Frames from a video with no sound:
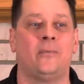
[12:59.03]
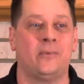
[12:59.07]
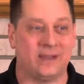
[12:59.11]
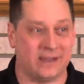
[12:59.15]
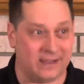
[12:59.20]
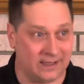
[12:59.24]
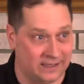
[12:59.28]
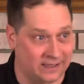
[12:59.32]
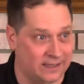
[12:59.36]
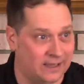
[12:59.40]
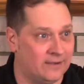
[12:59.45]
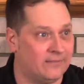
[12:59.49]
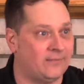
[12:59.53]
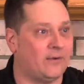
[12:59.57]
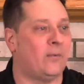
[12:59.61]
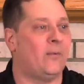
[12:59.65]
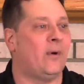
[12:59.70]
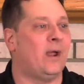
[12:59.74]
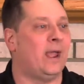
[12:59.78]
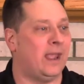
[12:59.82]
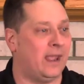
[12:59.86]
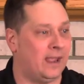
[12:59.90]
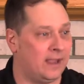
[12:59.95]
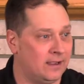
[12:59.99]
we can give
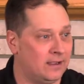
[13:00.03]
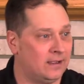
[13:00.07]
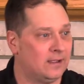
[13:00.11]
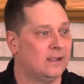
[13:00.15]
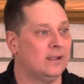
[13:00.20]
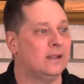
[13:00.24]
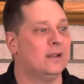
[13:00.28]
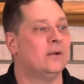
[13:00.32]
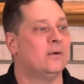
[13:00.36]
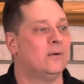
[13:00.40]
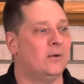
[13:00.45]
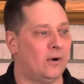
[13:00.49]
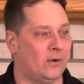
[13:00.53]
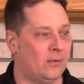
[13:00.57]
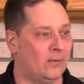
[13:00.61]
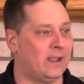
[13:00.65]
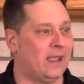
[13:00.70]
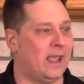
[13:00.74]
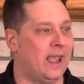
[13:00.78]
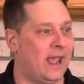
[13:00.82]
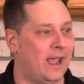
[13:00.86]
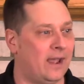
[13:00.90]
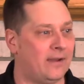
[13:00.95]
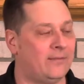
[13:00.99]
away what
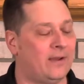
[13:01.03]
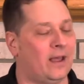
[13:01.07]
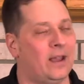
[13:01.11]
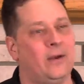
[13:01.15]
we have.